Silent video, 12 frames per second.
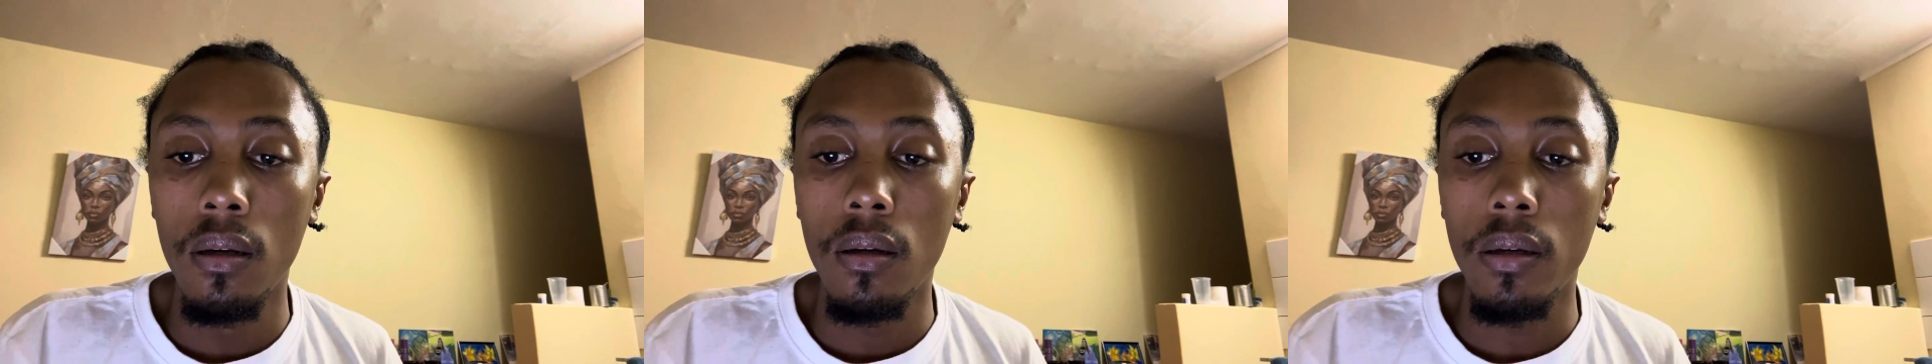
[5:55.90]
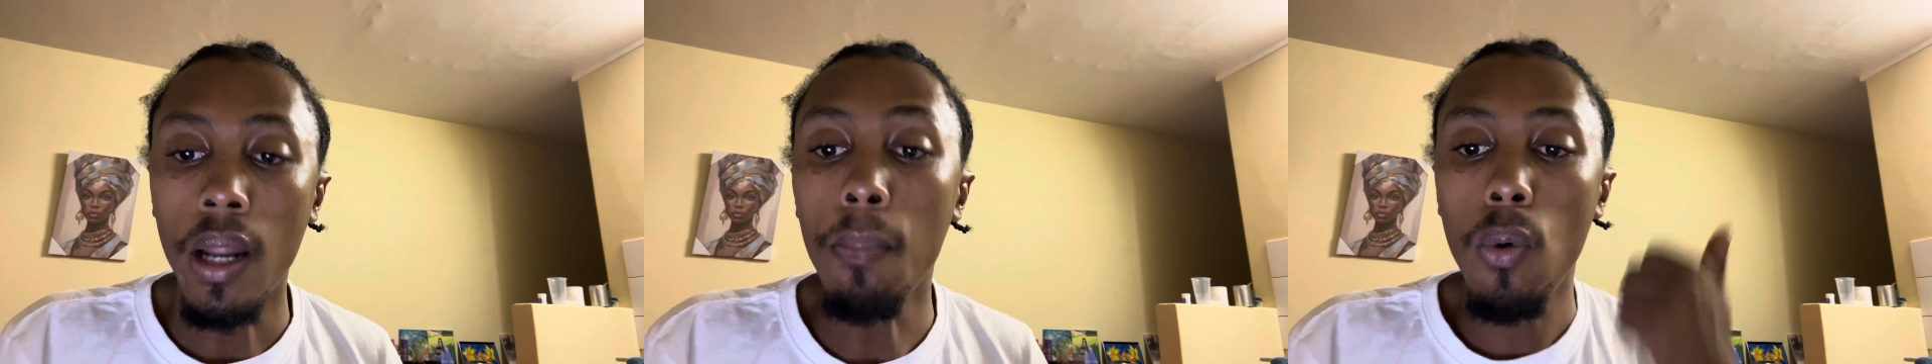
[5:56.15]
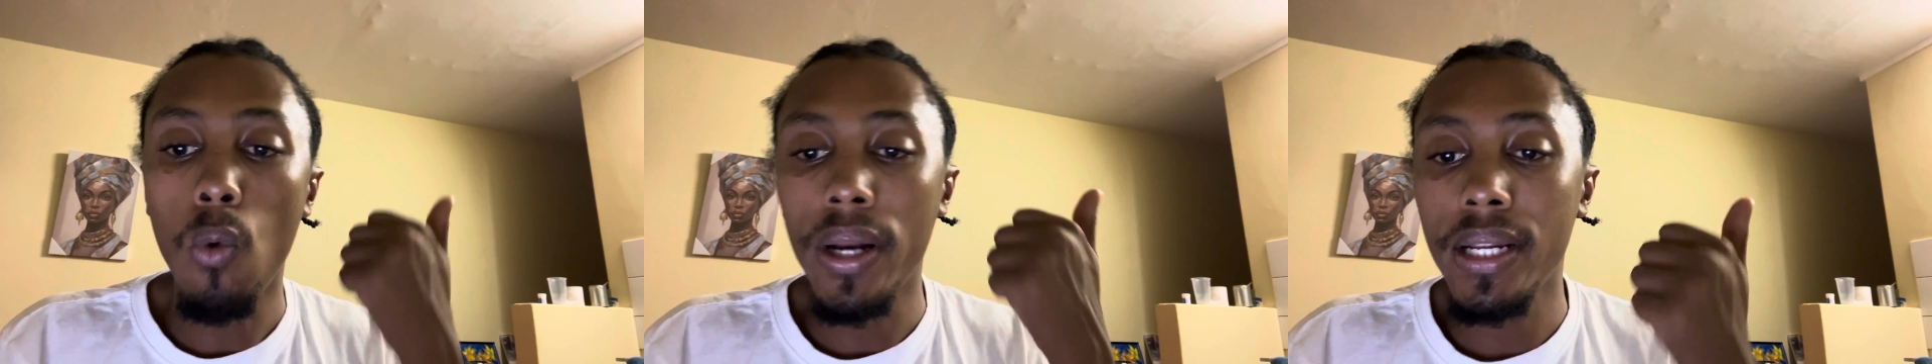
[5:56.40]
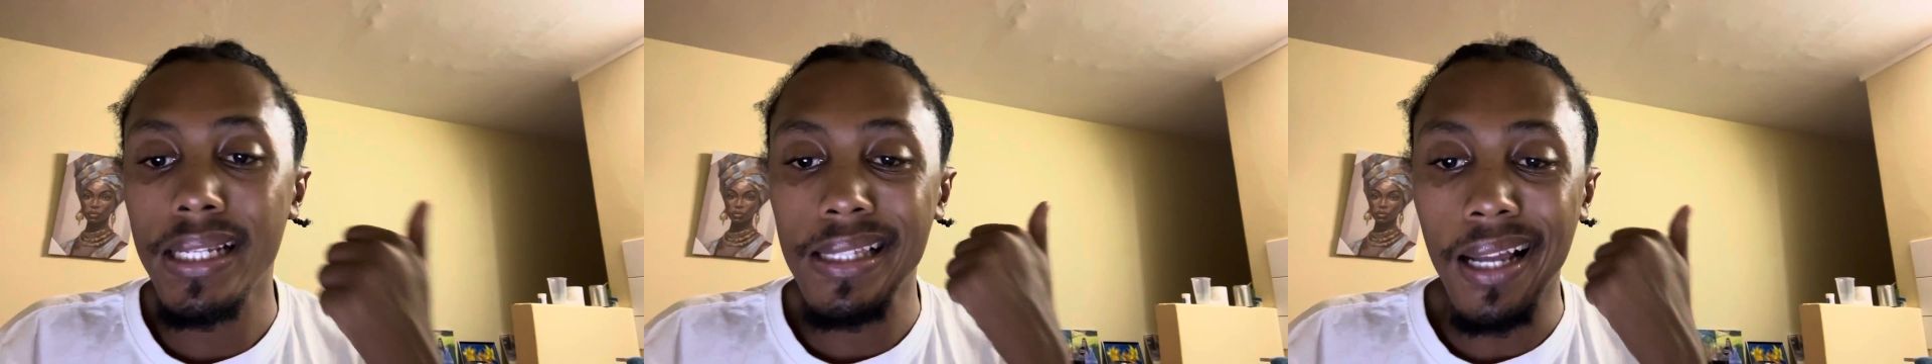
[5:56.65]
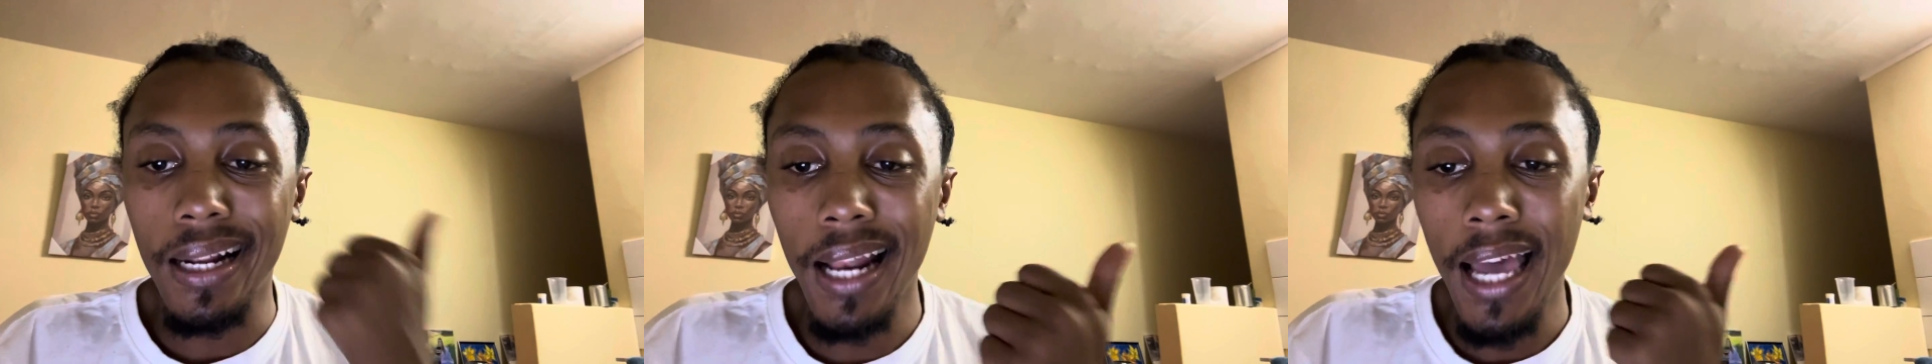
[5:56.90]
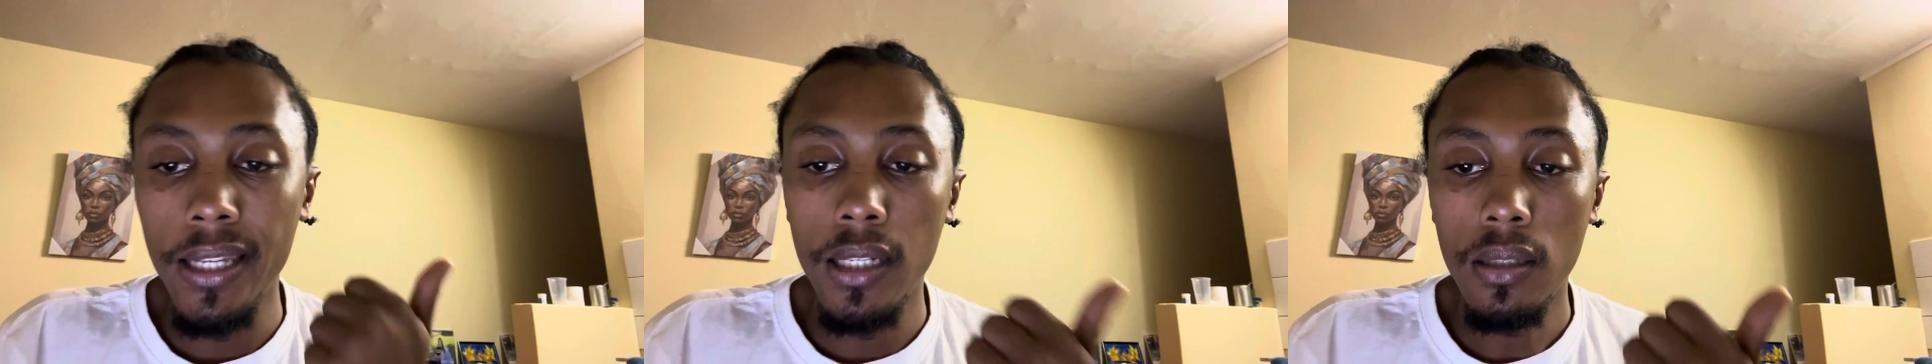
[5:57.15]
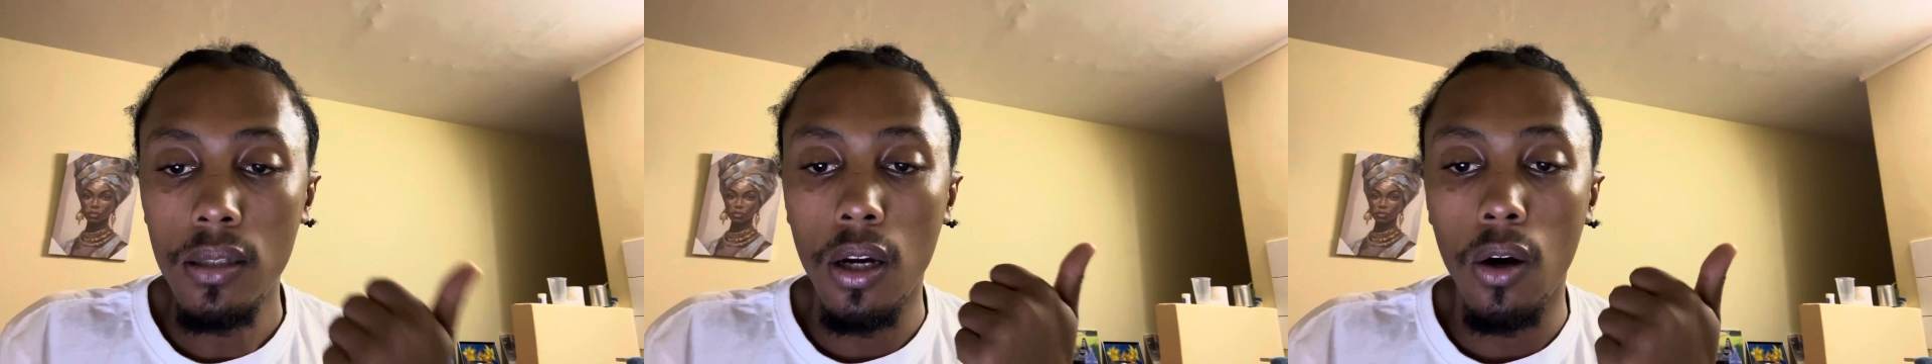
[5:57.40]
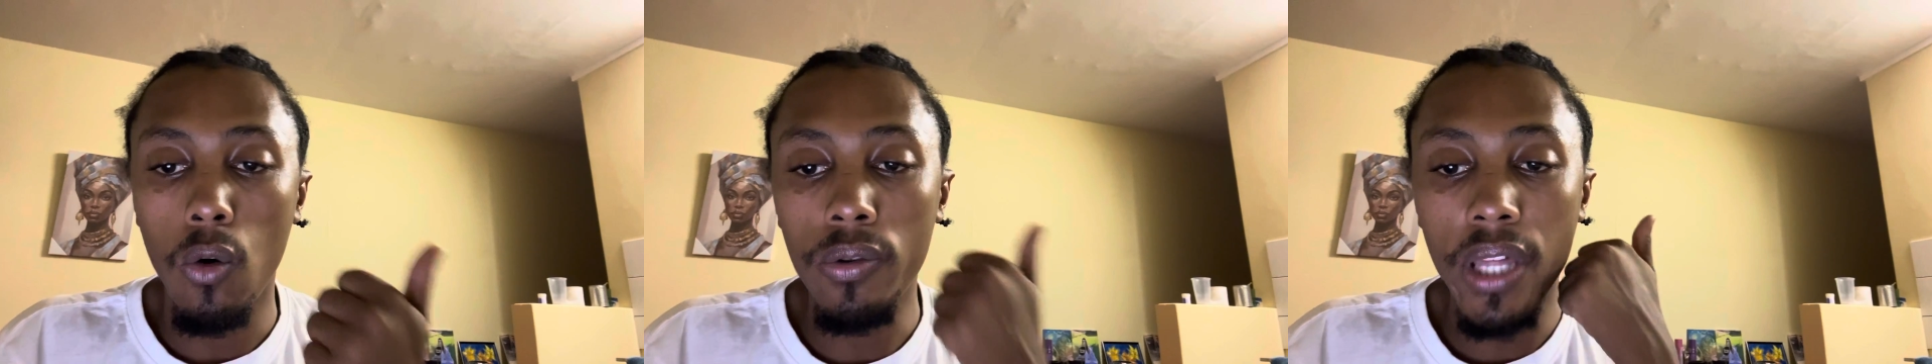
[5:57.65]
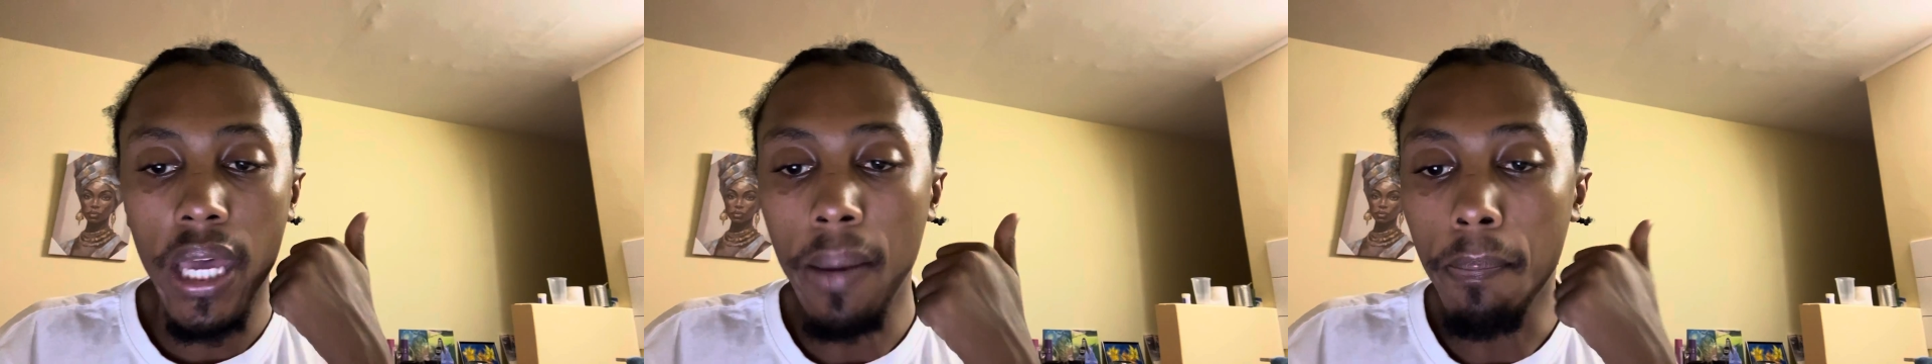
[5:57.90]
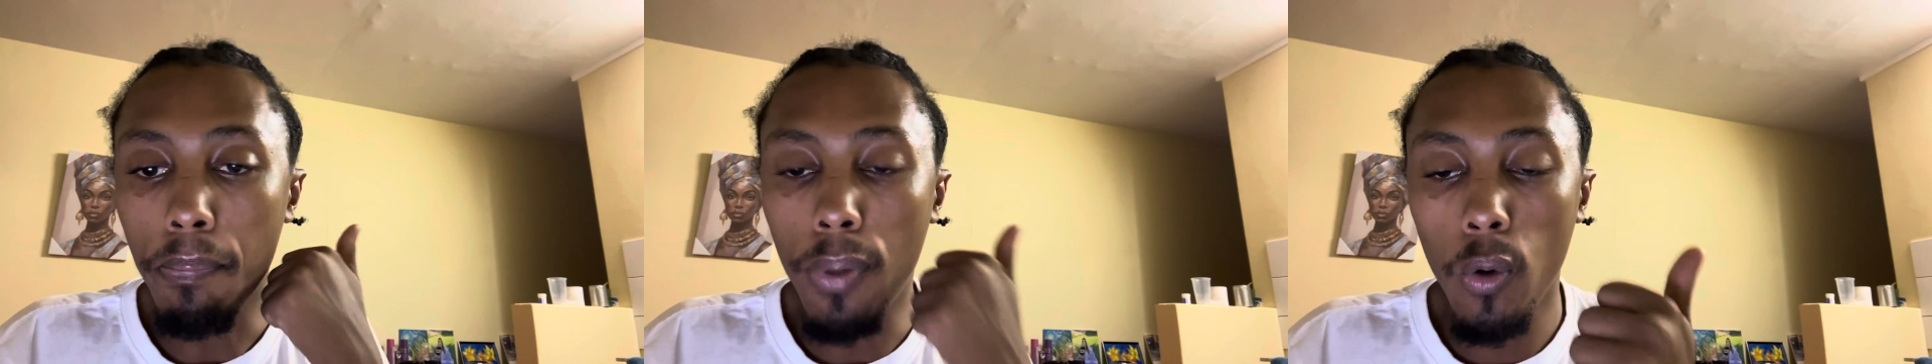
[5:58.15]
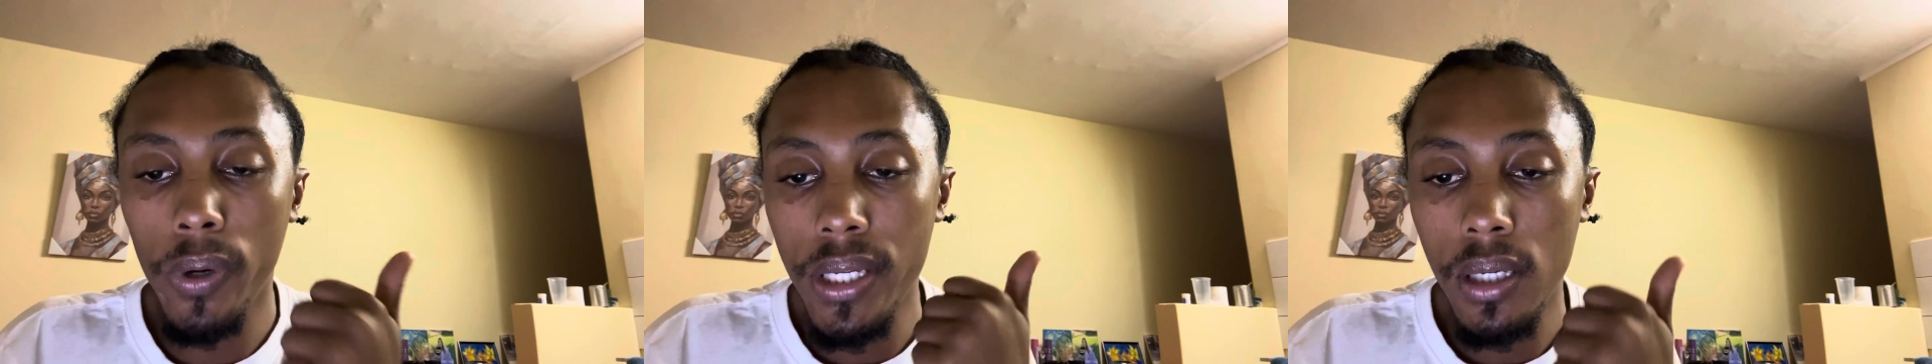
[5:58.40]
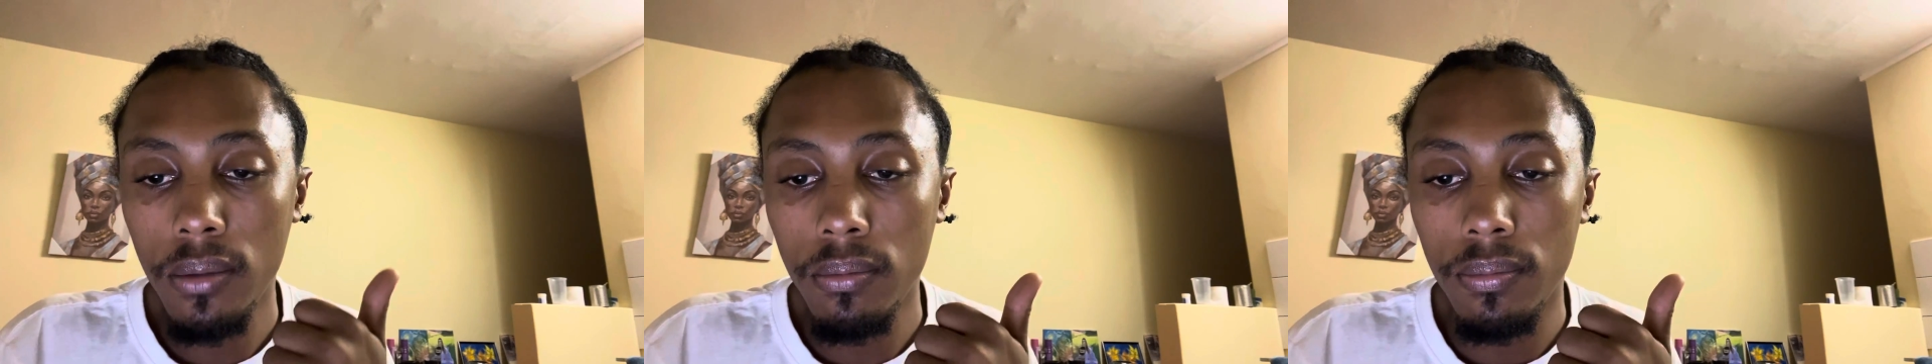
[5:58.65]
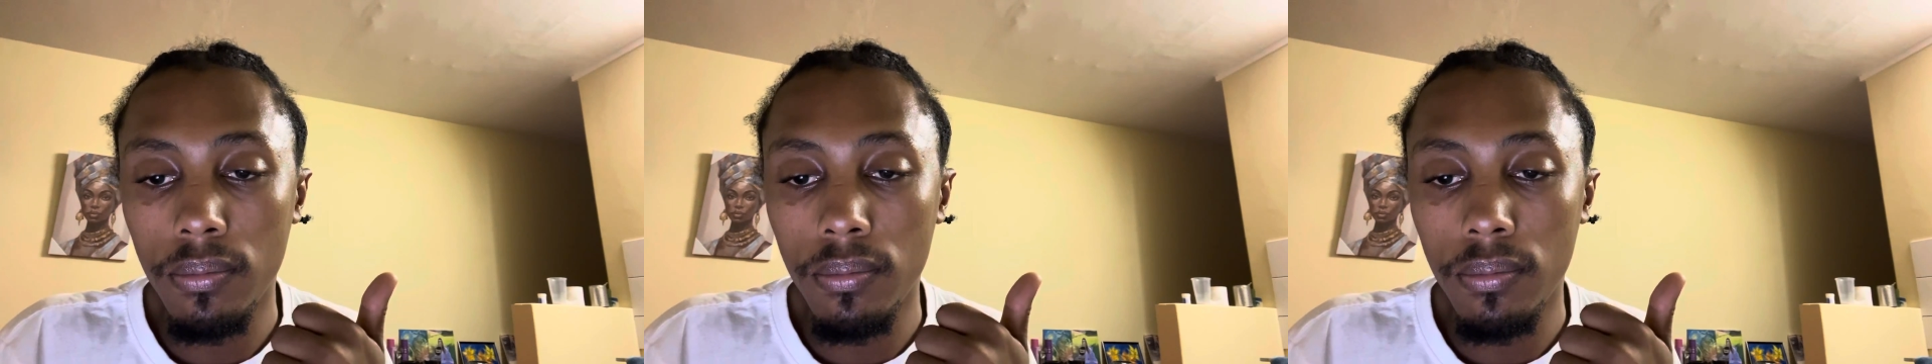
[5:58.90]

Number one, it is the client or the employer.